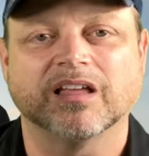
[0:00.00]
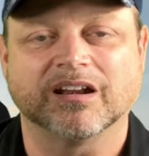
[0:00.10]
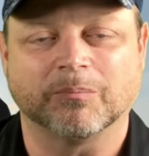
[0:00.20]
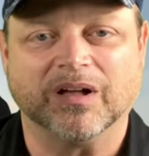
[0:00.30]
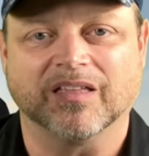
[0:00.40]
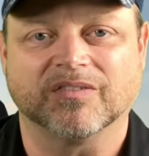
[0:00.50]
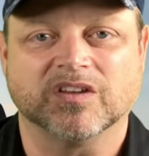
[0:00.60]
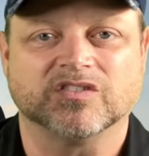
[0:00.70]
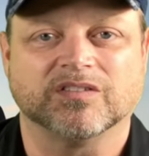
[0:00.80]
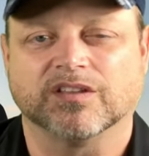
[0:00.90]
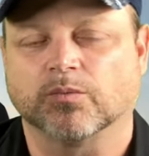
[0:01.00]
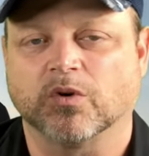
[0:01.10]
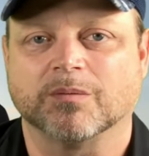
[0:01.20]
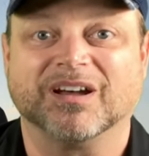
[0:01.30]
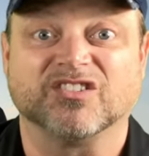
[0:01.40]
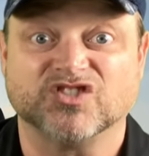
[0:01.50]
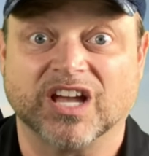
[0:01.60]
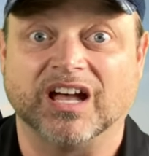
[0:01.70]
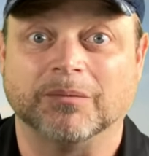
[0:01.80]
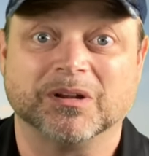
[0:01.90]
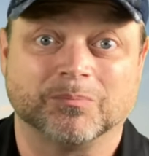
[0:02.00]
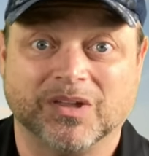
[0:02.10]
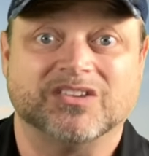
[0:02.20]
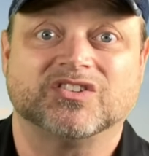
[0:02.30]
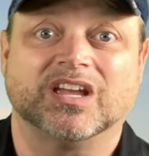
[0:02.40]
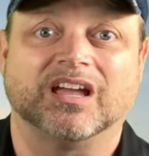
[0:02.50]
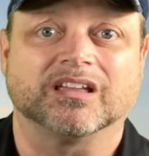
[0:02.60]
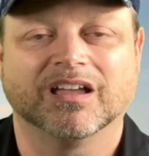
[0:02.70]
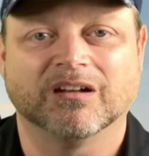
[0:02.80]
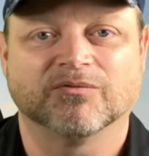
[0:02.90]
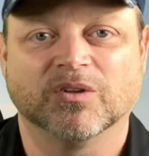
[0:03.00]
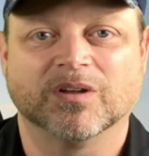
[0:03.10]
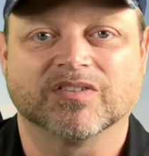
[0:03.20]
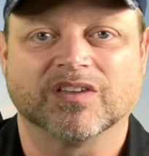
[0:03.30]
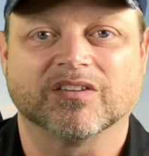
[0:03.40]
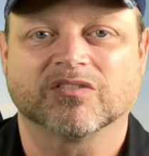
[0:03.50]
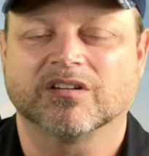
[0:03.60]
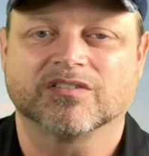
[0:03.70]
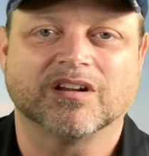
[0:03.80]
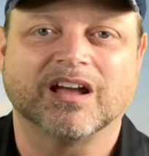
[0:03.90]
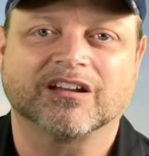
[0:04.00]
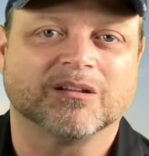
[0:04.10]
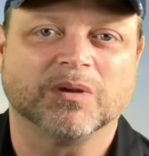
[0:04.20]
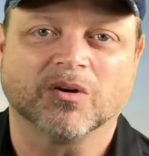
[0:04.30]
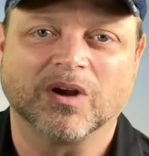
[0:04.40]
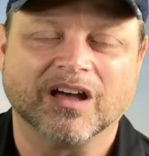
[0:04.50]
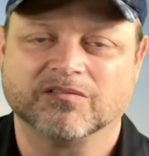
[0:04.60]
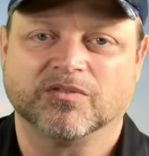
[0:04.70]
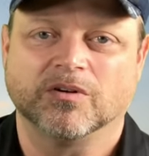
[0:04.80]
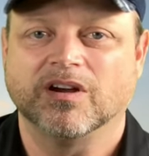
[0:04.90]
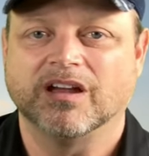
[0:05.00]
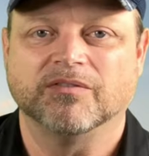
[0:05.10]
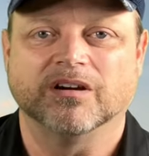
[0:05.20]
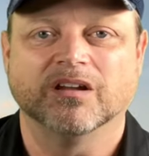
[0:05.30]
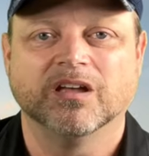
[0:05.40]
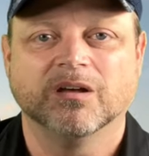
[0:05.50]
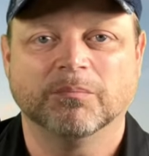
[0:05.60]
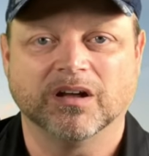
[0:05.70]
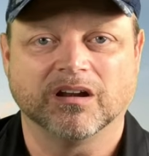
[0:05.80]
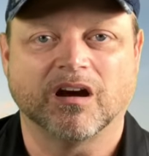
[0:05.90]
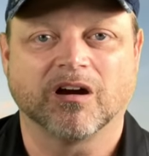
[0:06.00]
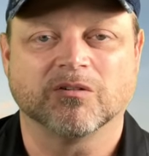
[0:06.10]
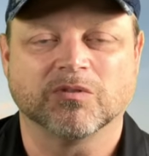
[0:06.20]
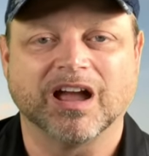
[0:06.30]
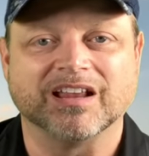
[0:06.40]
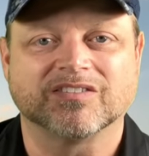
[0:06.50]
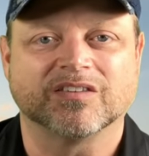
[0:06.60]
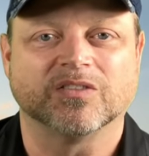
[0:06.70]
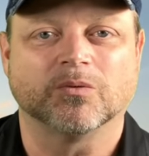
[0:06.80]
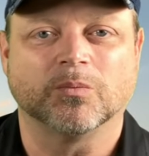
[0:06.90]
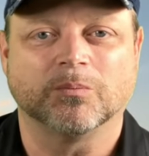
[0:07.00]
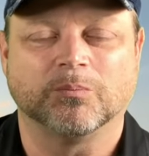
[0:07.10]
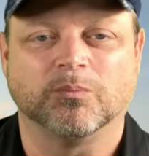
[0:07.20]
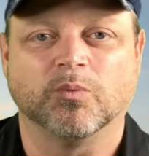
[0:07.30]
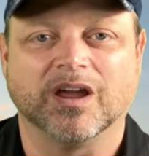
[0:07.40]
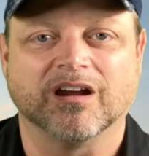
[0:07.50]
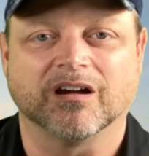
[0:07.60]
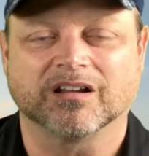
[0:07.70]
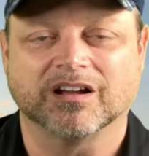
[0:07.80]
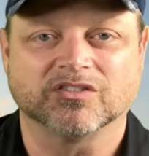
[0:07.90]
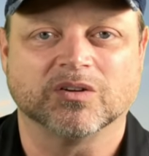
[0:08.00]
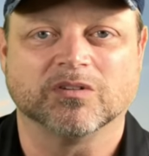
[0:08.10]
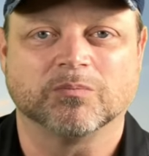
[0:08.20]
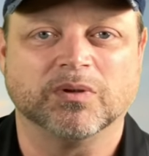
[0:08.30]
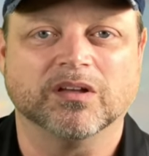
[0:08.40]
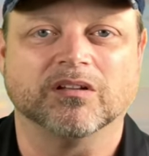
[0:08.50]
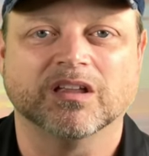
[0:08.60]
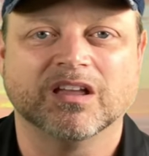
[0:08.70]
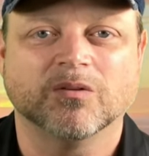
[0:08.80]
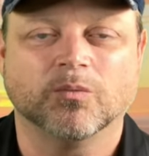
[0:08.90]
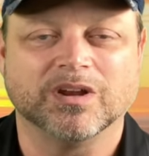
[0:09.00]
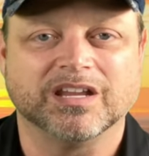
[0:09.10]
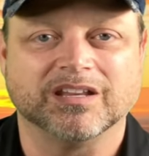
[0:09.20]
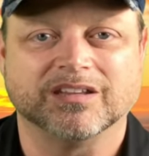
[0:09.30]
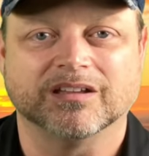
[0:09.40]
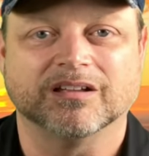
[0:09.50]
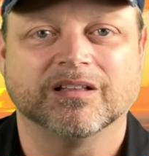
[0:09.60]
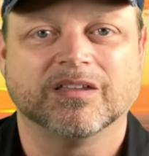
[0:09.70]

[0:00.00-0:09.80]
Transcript: let a politician that's worried about a job and a paycheck influence this because they're not going to be around forever. But our rights and the way our country was built, we need to